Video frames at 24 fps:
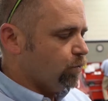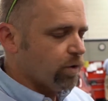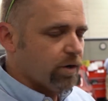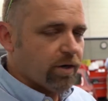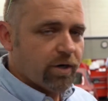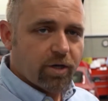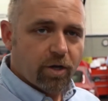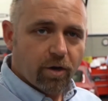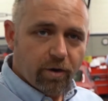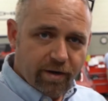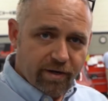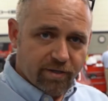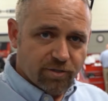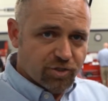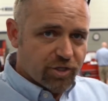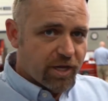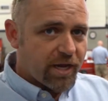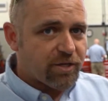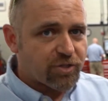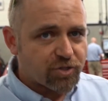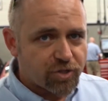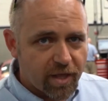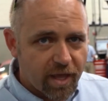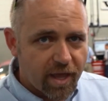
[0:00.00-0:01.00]
We're gonna go ahead and
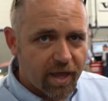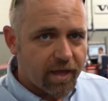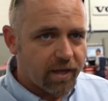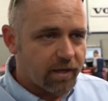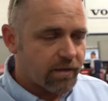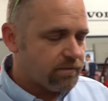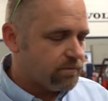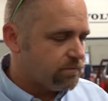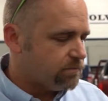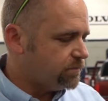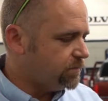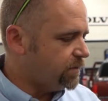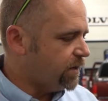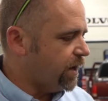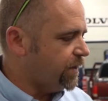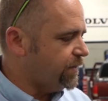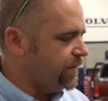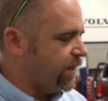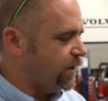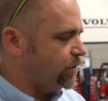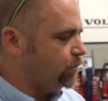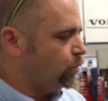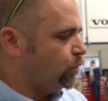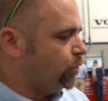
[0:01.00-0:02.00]
change that,
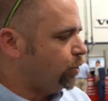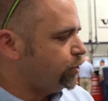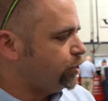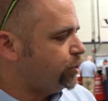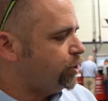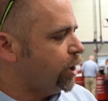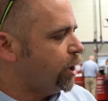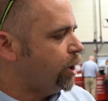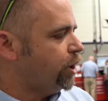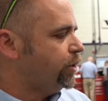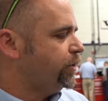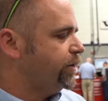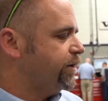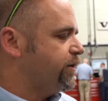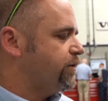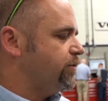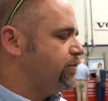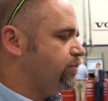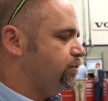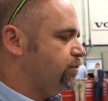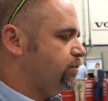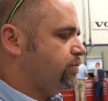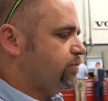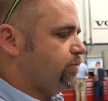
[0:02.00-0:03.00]
and then we'll go
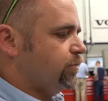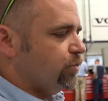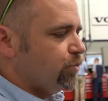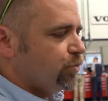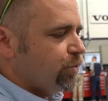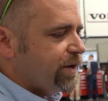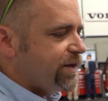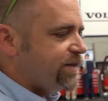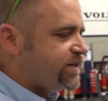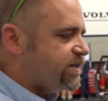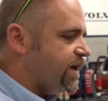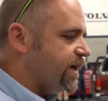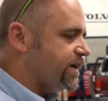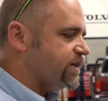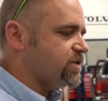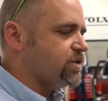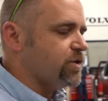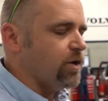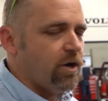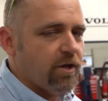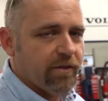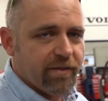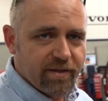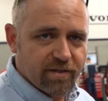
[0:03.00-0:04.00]
and
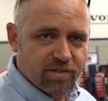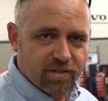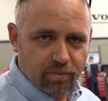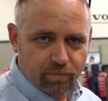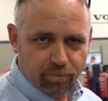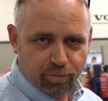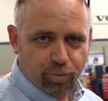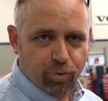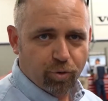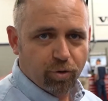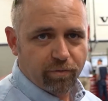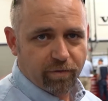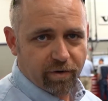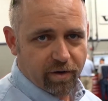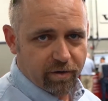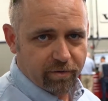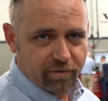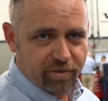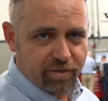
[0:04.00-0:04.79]
retest all this and prove our